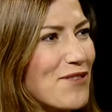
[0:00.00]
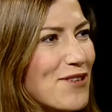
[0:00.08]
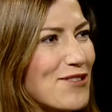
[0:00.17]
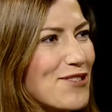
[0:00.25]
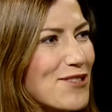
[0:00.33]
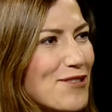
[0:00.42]
you've
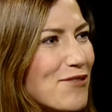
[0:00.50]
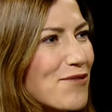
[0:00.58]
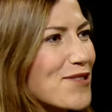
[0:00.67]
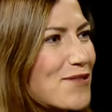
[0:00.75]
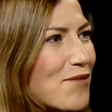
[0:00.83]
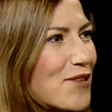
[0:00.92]
got just
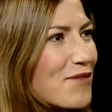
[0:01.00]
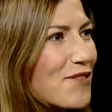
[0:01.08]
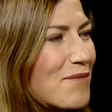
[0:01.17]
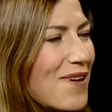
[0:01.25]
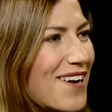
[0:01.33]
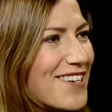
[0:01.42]
across the road
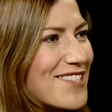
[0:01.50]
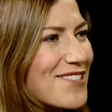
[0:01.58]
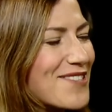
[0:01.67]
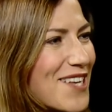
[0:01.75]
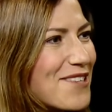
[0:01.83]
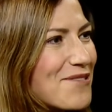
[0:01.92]
from
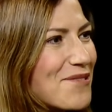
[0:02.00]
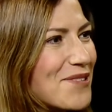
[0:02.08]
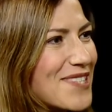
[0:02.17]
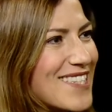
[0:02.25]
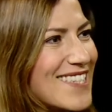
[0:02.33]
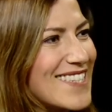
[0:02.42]
ITU's
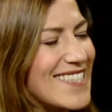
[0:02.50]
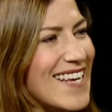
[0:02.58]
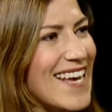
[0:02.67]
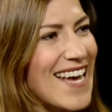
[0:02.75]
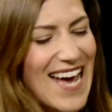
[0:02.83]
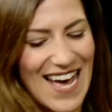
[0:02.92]
headquarters.
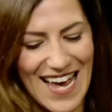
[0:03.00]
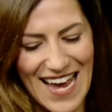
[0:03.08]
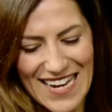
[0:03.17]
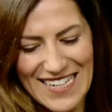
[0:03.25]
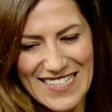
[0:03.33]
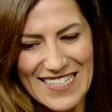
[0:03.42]
Uh,
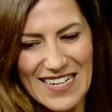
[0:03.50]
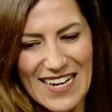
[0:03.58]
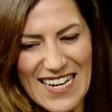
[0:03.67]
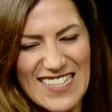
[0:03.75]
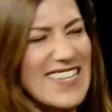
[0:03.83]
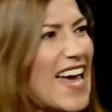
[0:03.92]
and it's, a,
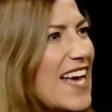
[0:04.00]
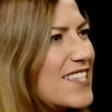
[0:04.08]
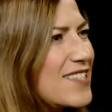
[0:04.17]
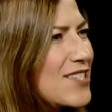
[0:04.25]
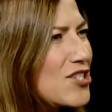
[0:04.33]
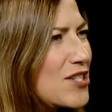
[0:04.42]
uh, it's an
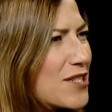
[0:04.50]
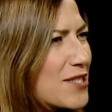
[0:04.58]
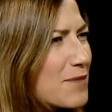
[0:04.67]
SDG